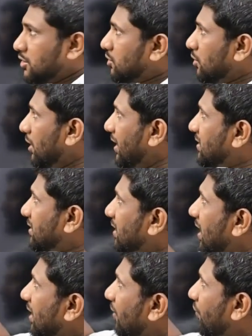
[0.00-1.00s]
So let's
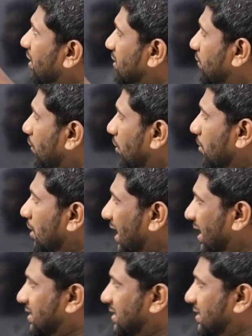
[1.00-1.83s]
take the first formula.